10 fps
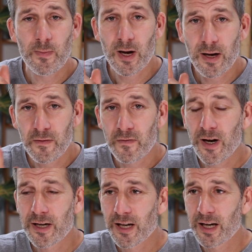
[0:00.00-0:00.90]
by my
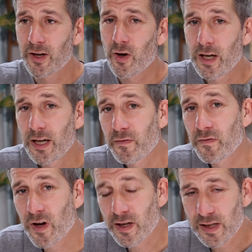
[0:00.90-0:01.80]
friend and colleague,
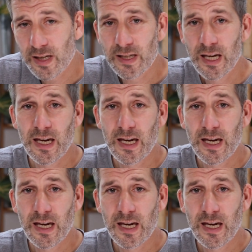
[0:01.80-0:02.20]
Francis.